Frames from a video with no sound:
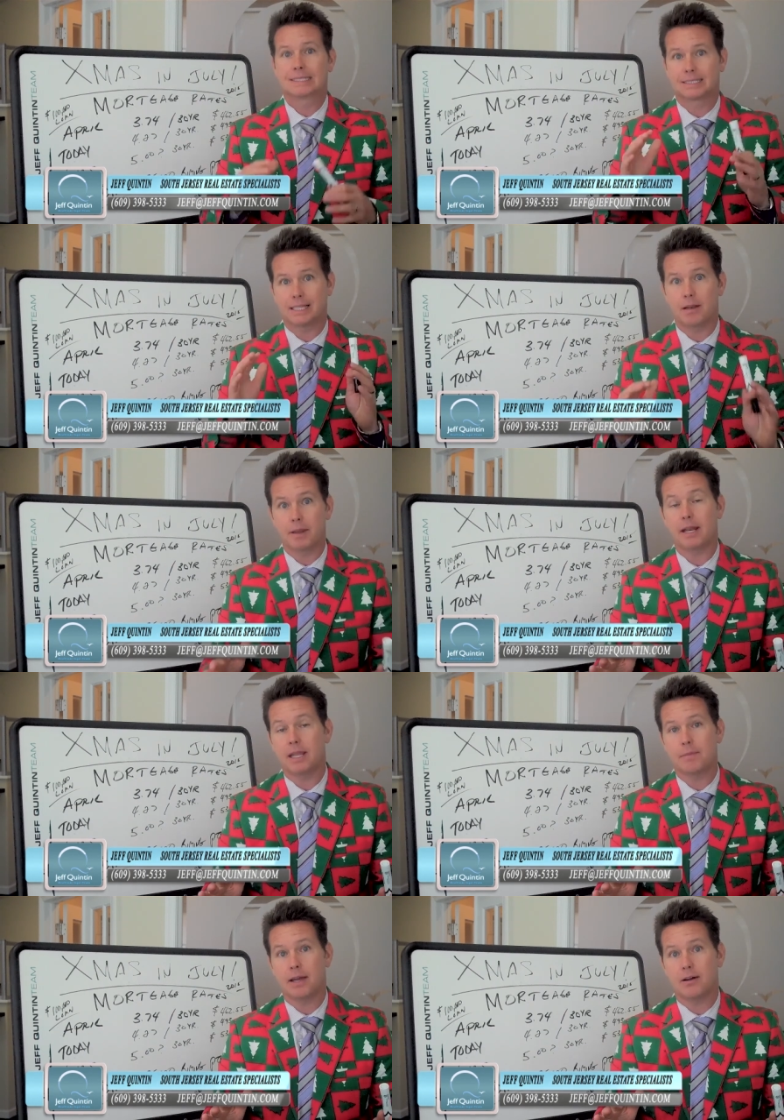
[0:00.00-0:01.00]
Send me an
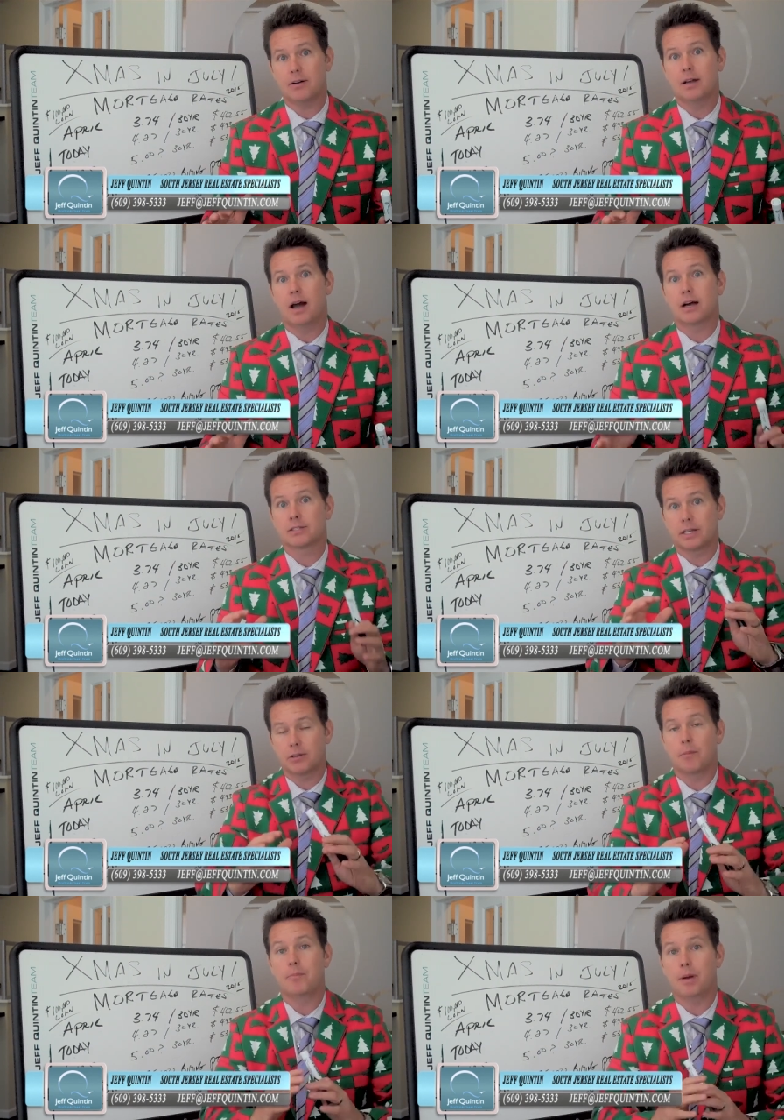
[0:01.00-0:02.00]
email. I'll
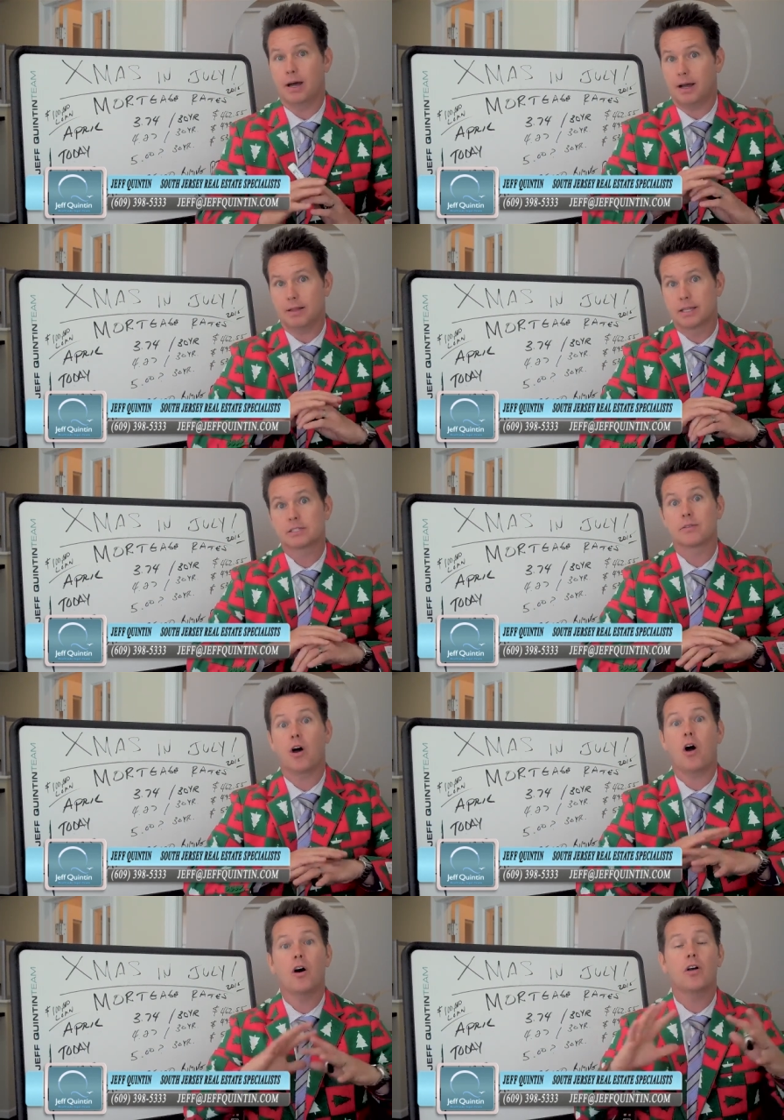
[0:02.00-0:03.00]
send you a, a list
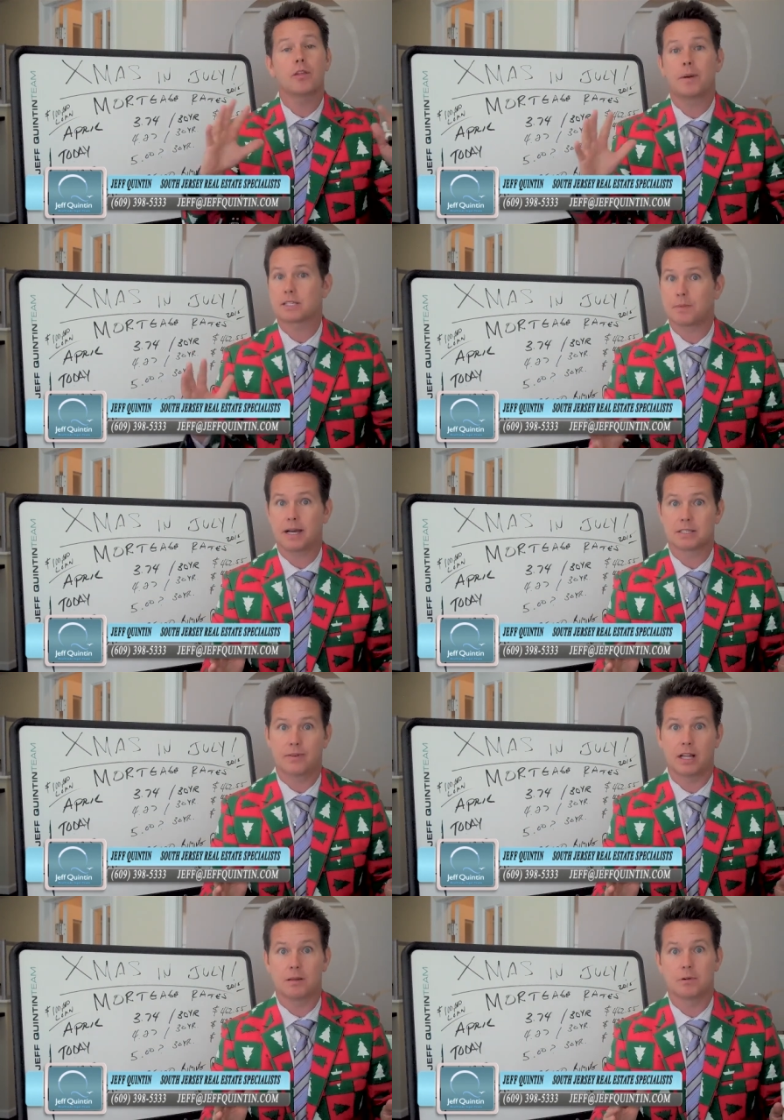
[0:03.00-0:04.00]
of all the best buys
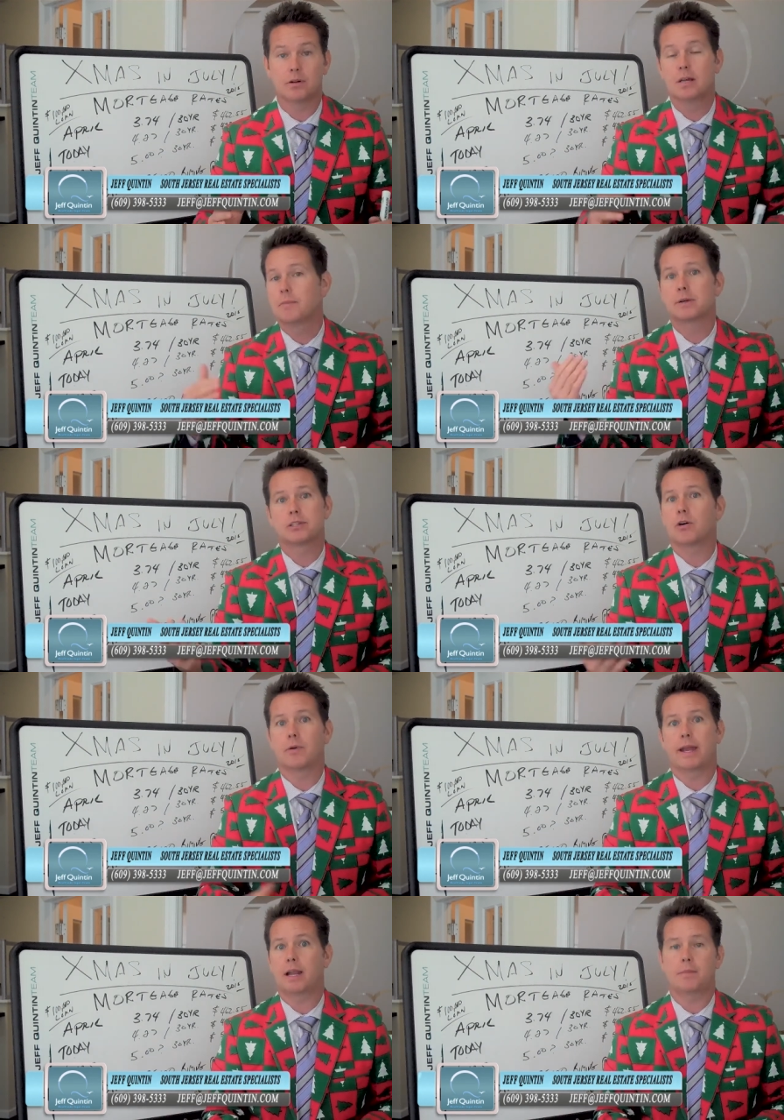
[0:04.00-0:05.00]
available, but don't
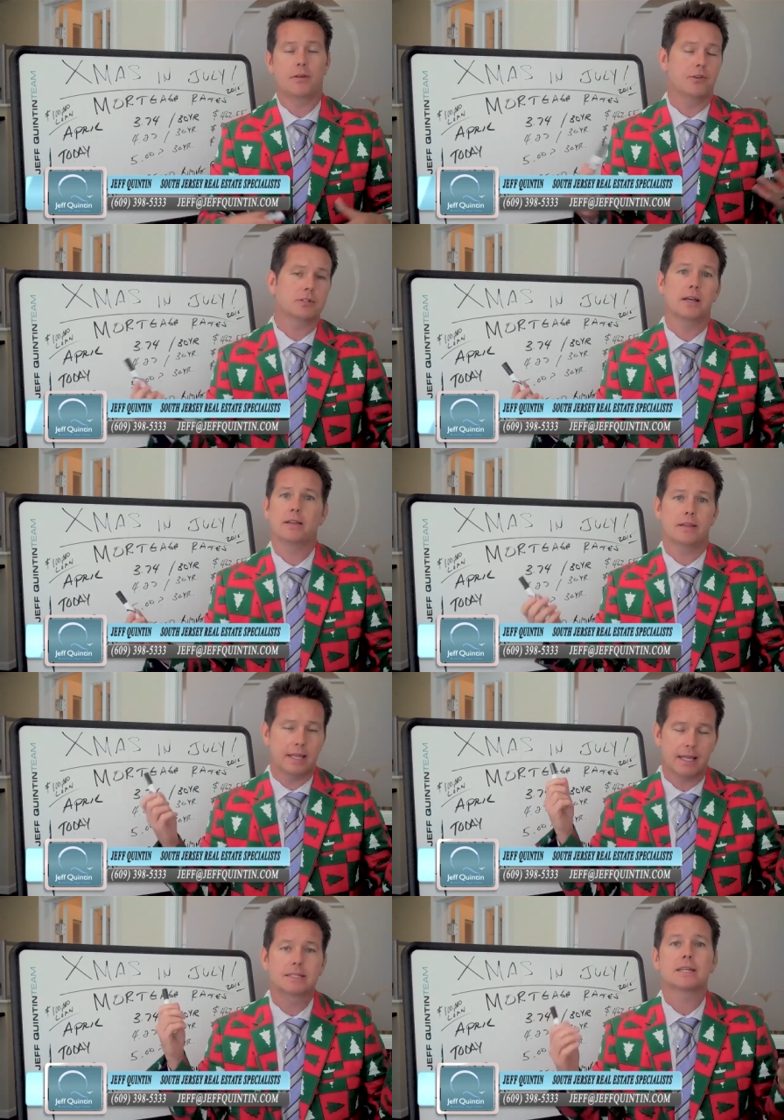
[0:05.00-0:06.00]
wait. I mean, if you're time,
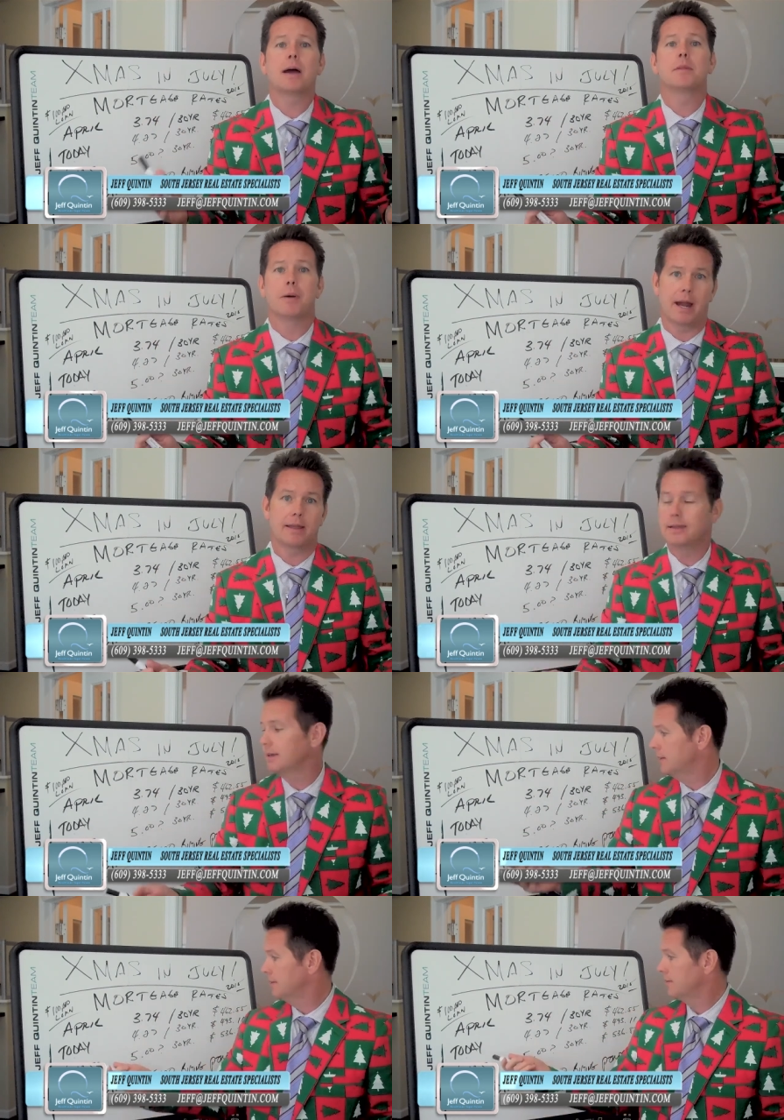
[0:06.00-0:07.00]
it's time to buy.
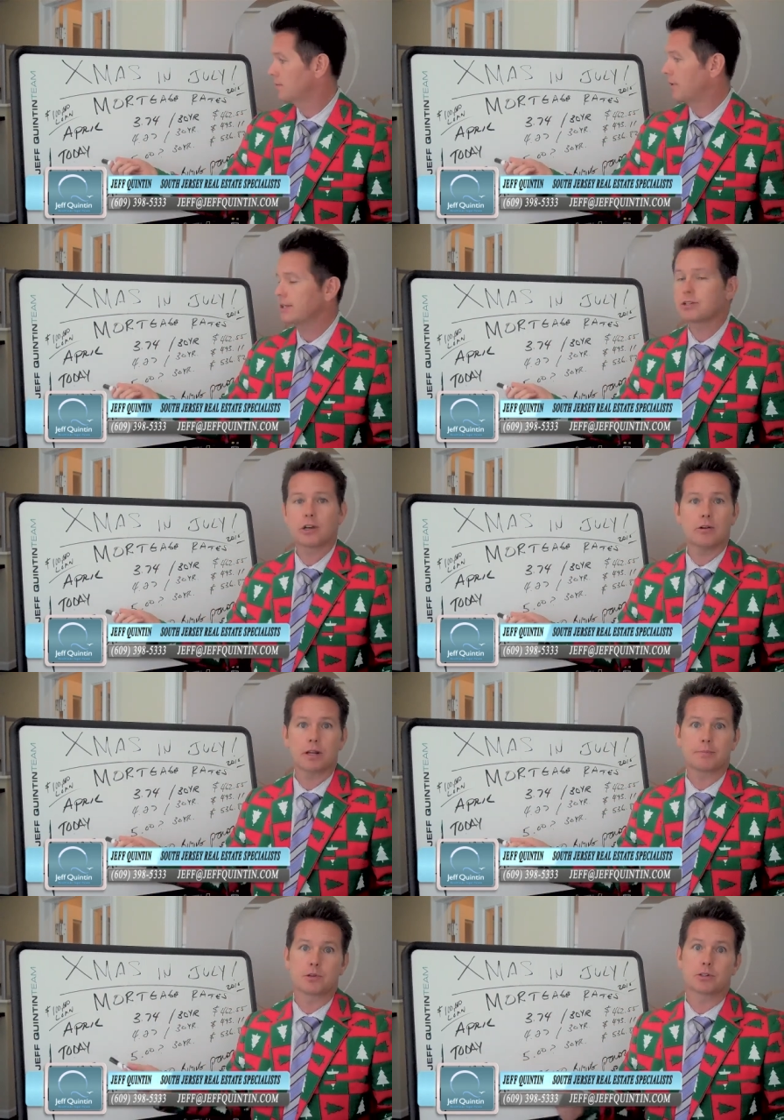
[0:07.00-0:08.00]
Rates are
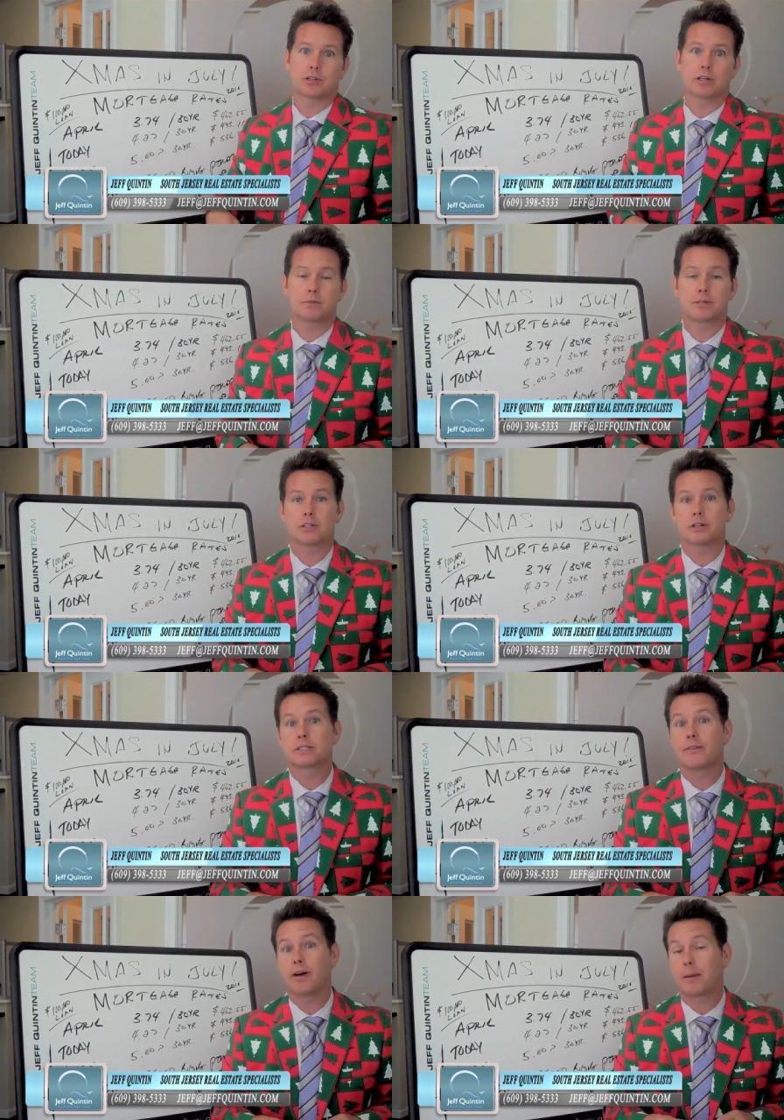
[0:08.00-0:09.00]
going up towards Christmas. You're going
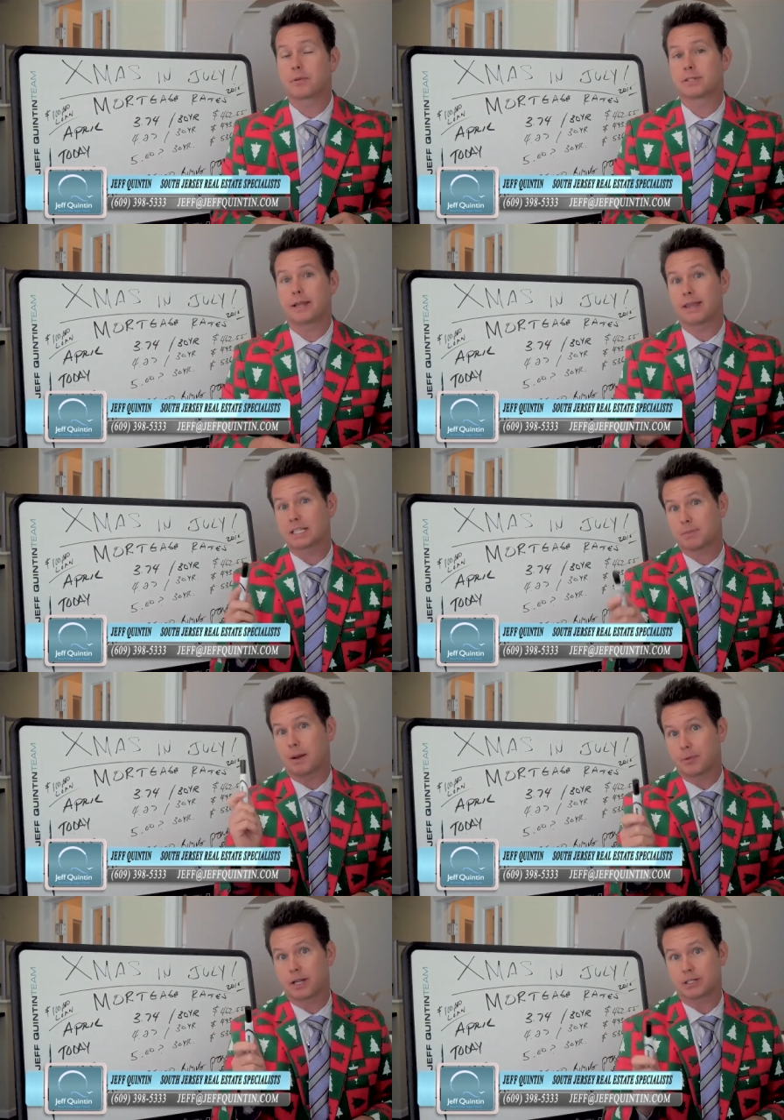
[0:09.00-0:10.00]
to see five percent. That's
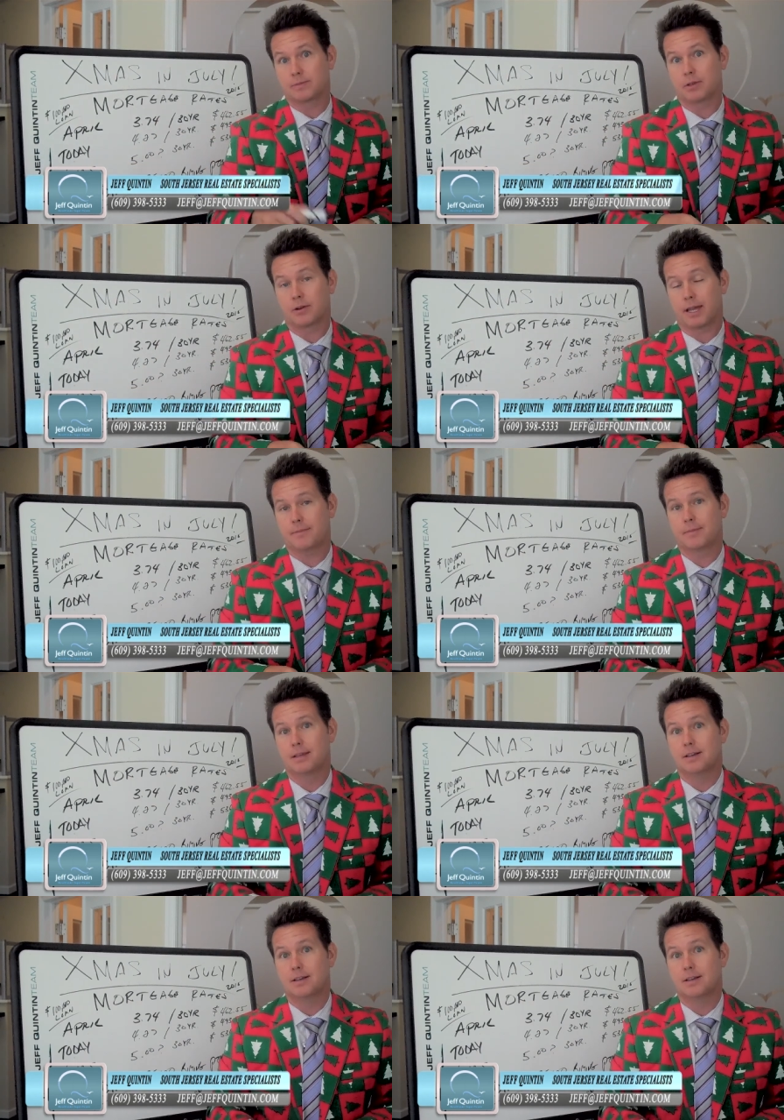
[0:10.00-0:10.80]
my prediction, okay?